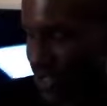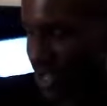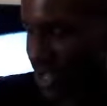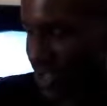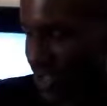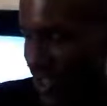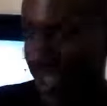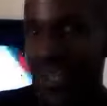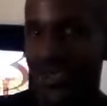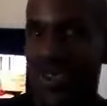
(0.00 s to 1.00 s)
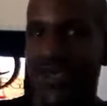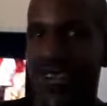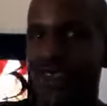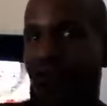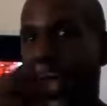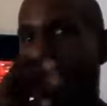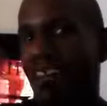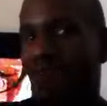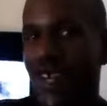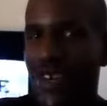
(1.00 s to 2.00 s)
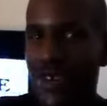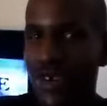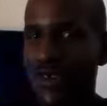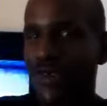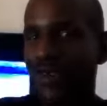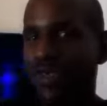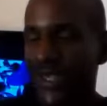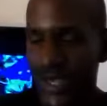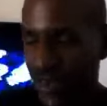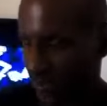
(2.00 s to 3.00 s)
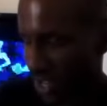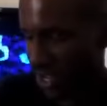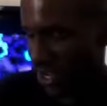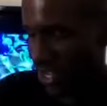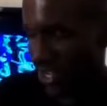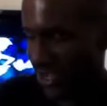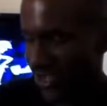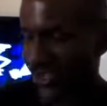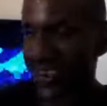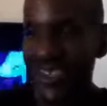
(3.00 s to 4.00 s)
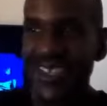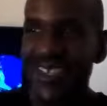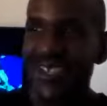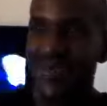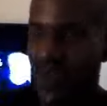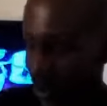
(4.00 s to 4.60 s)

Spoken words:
I'm saying, so it's like flying vehicles and stuff like that, you know. So it looks